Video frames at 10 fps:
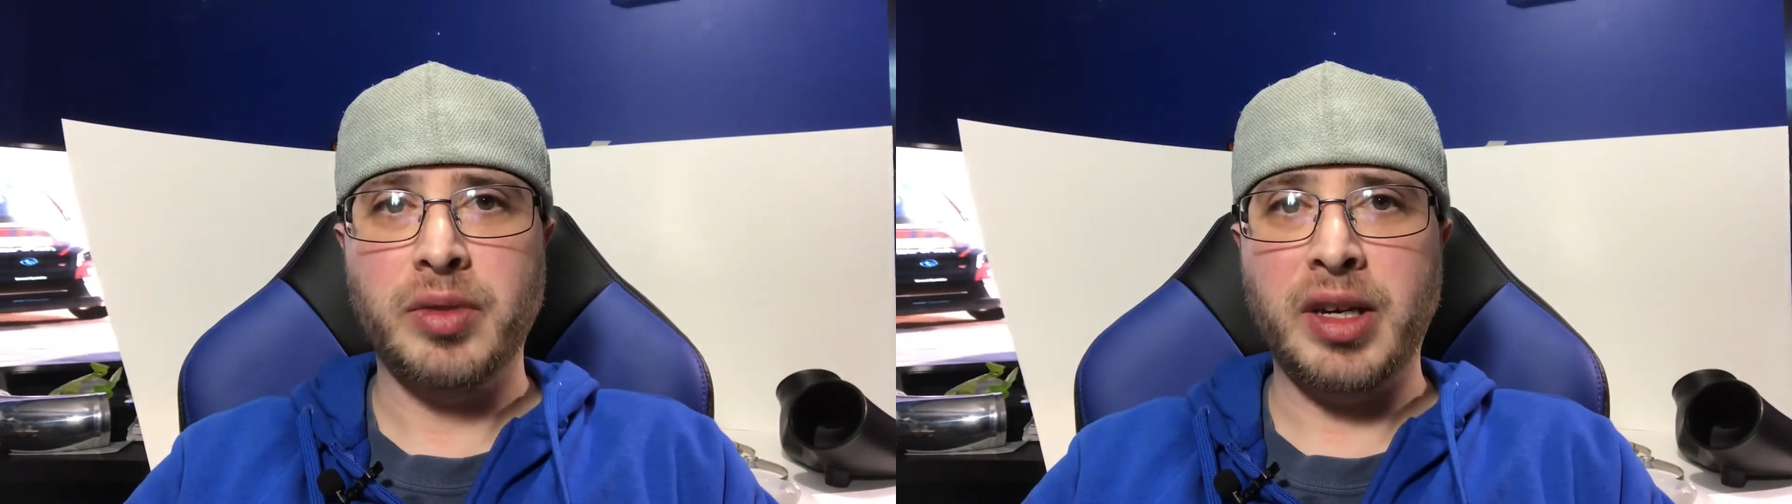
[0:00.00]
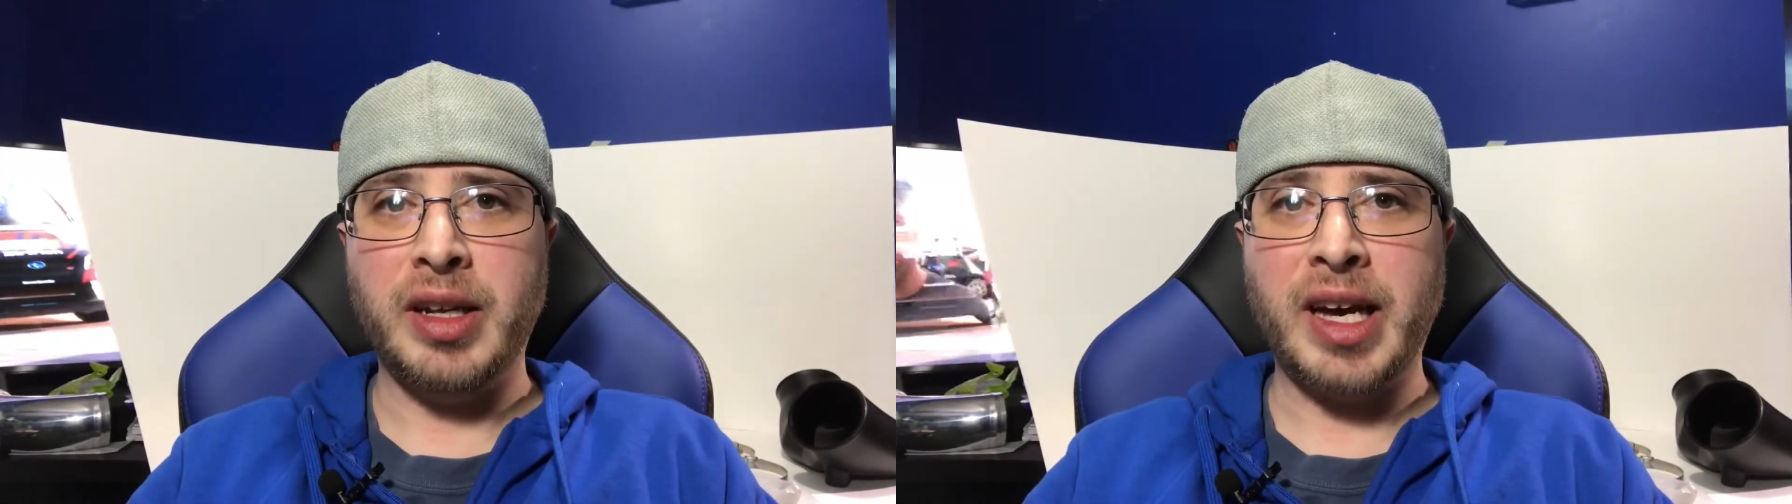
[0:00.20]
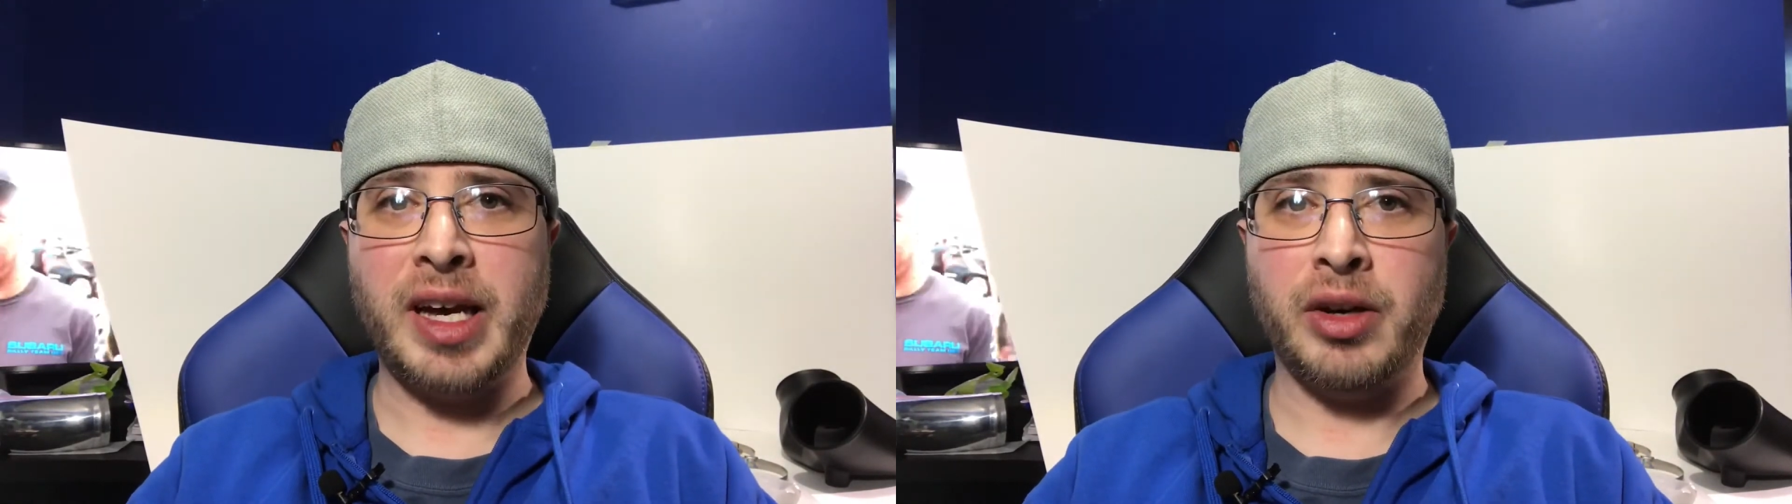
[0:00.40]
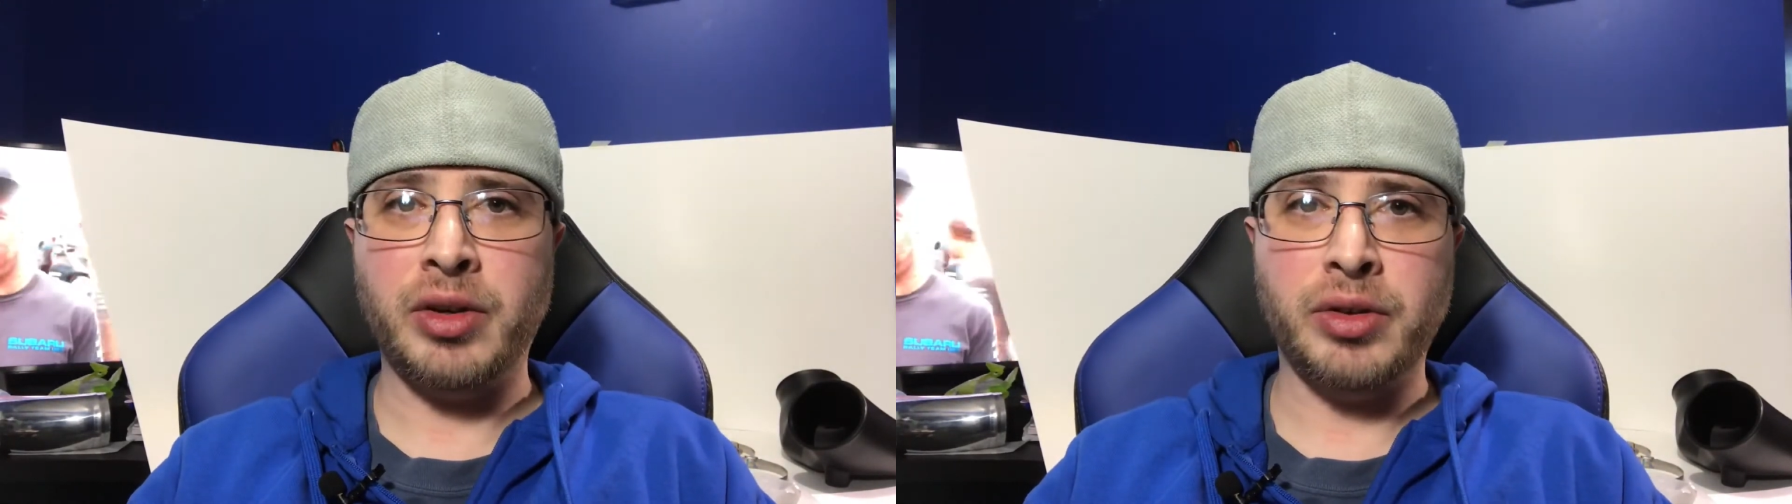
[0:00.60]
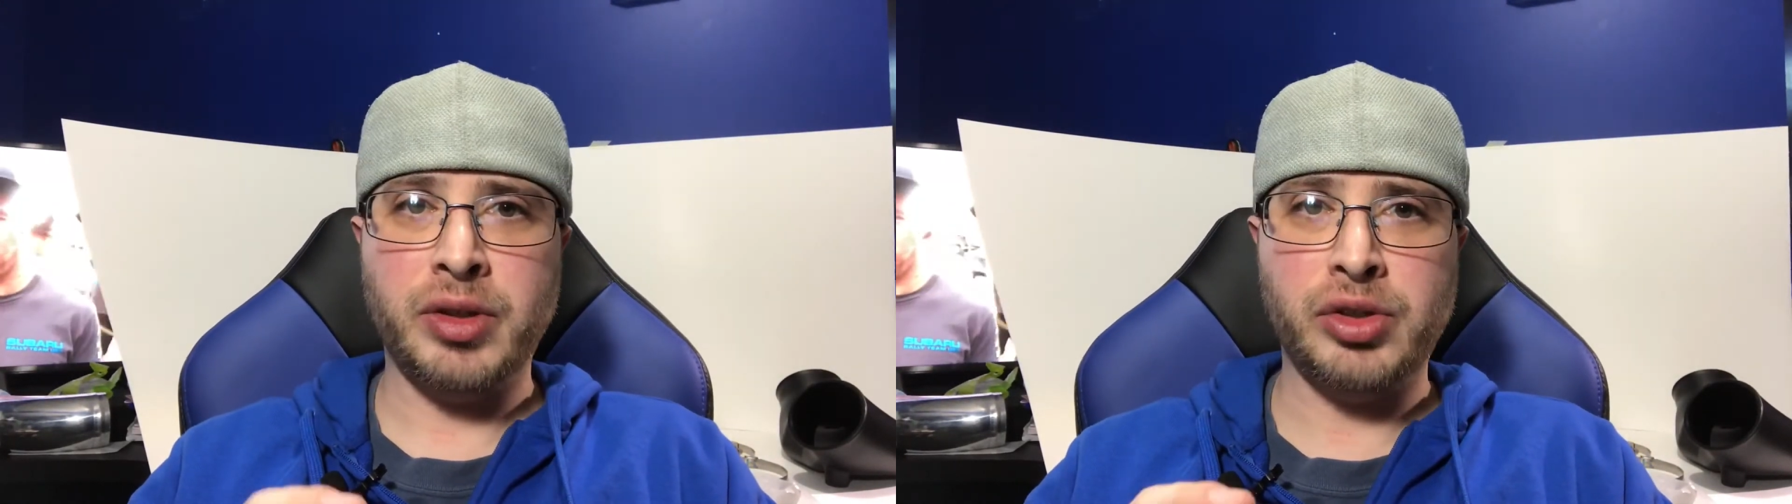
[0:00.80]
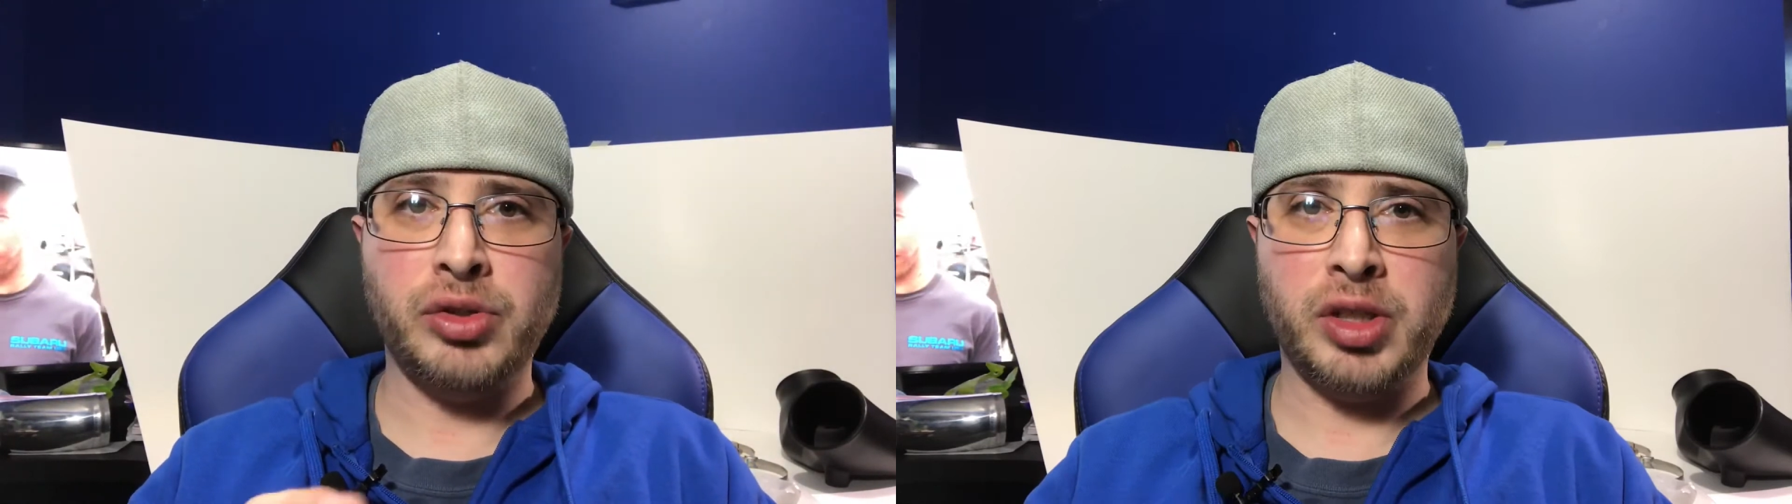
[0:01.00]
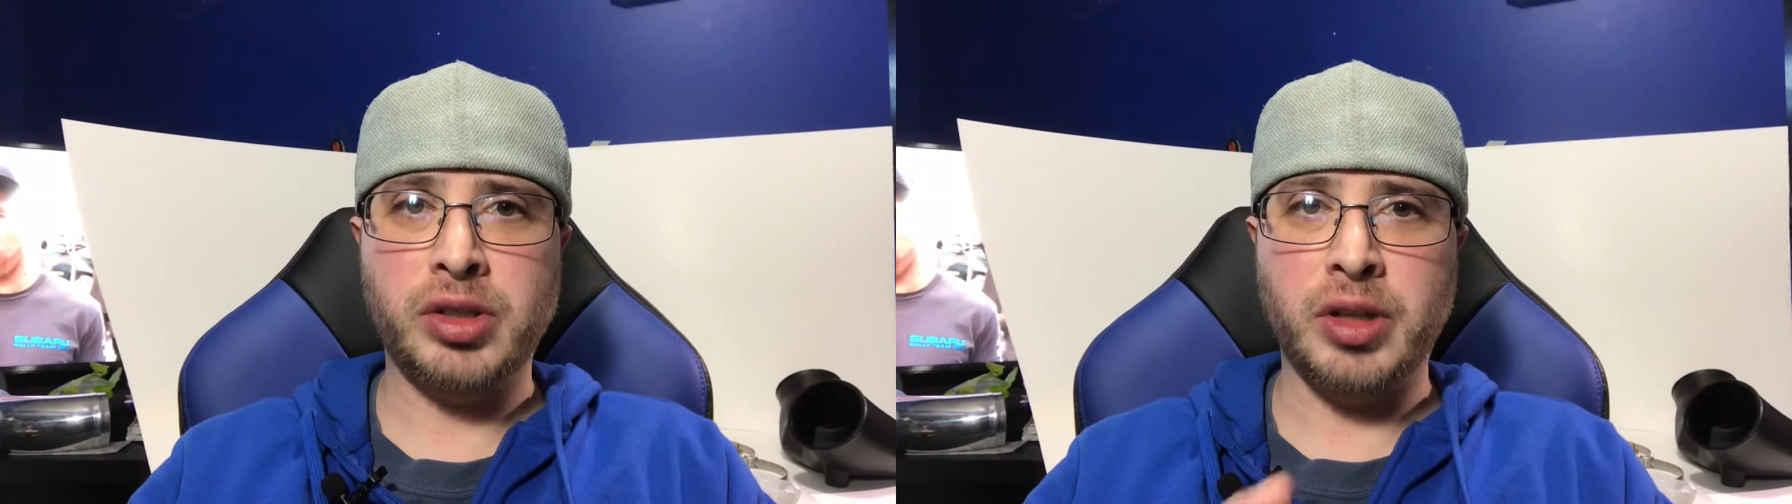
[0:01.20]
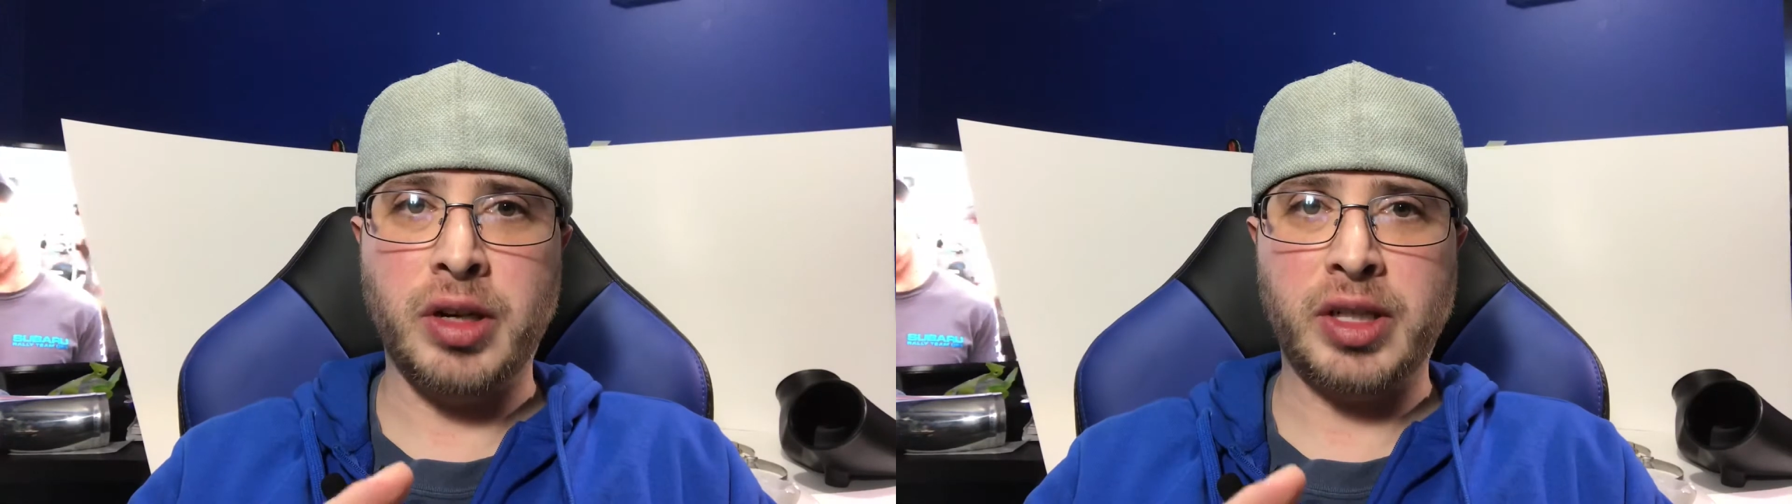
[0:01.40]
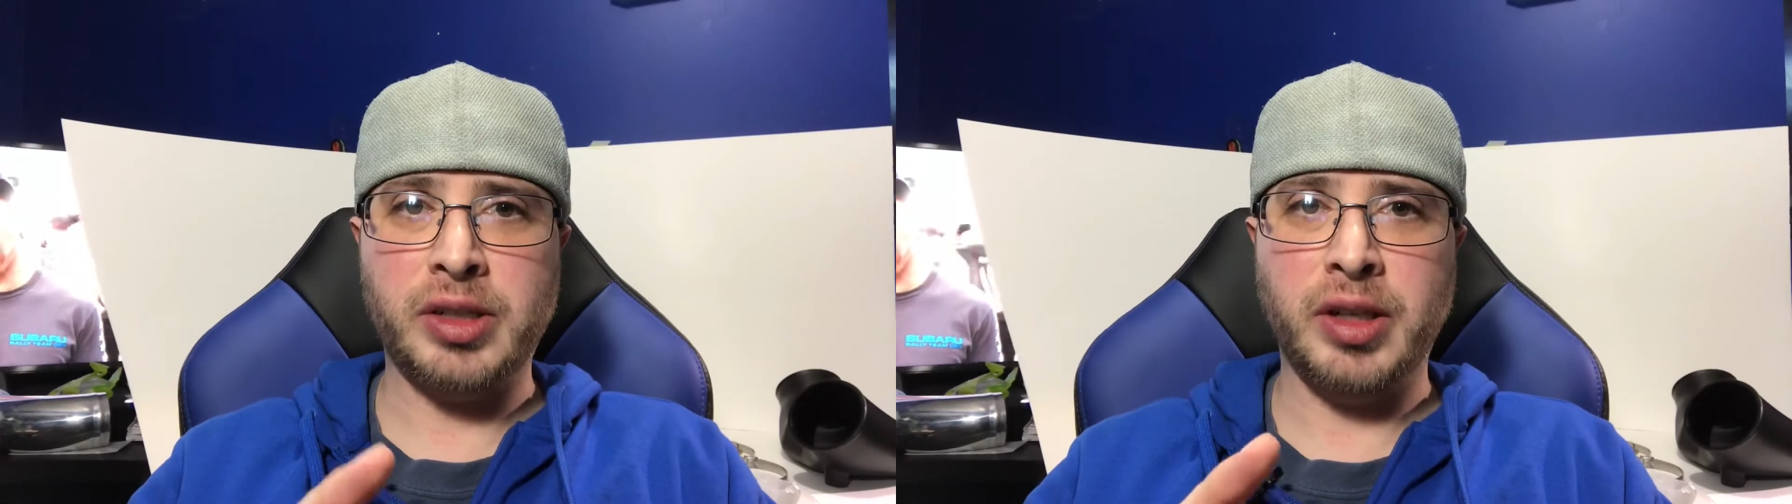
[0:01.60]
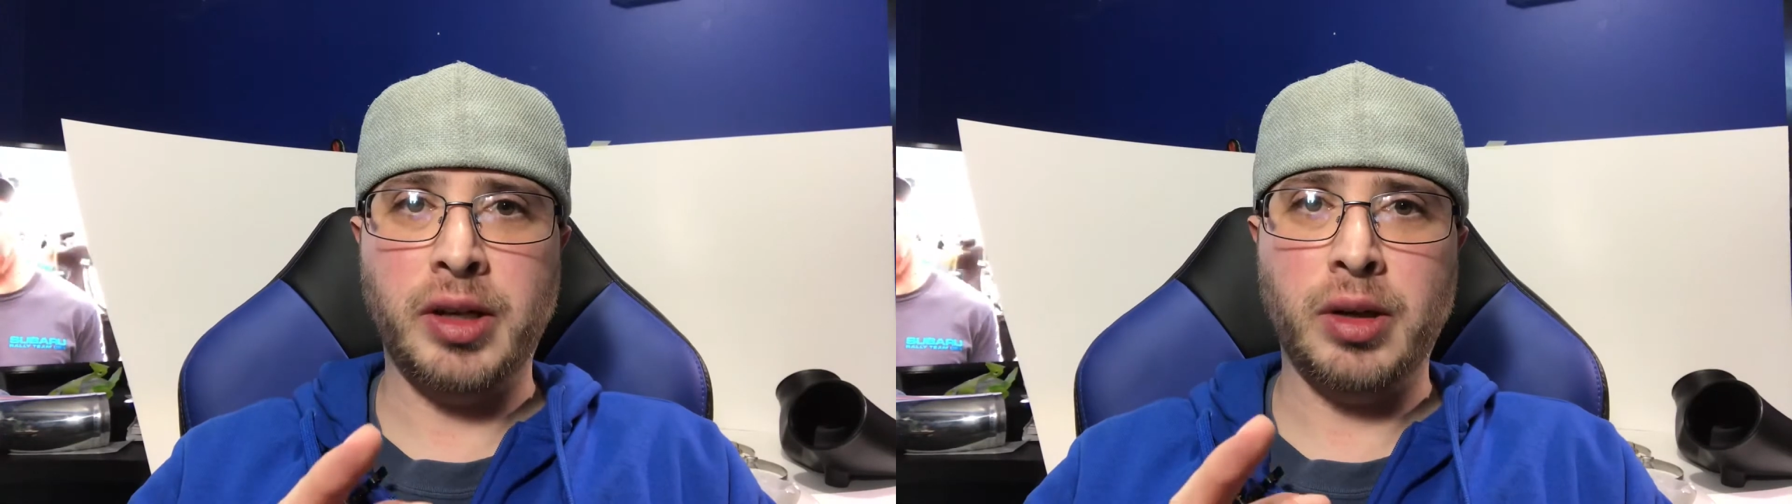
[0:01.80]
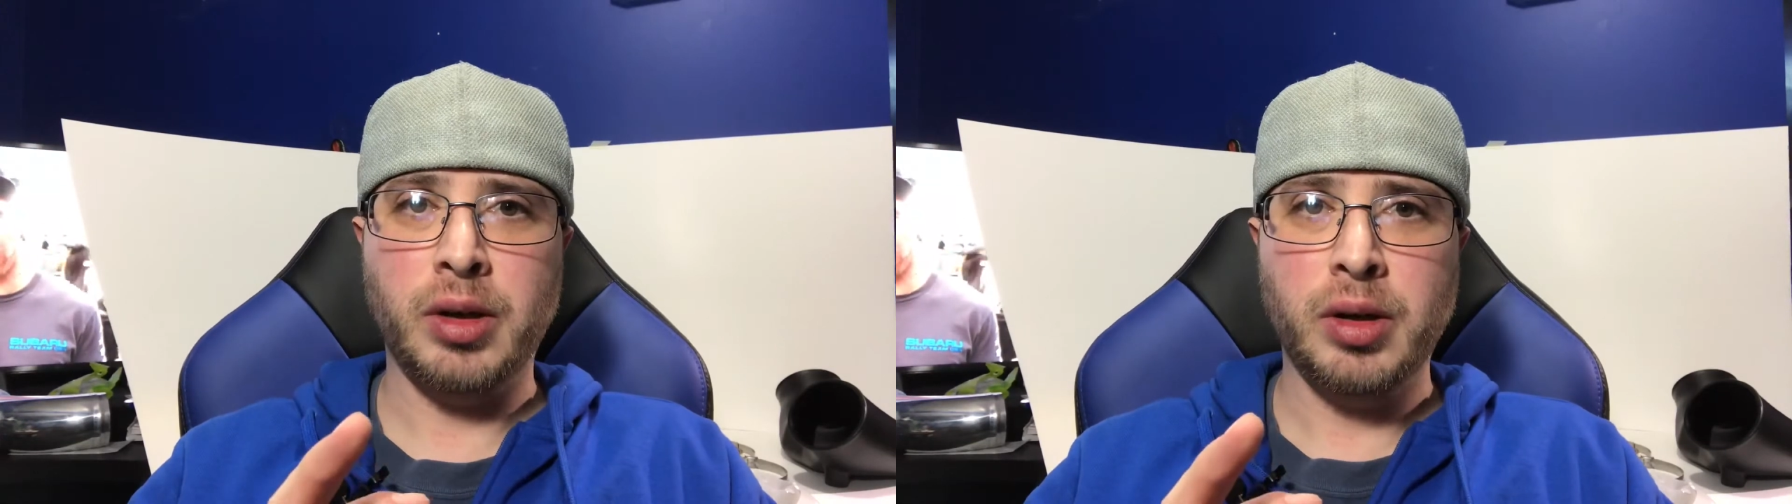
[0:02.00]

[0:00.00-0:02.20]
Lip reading: and how the structure actually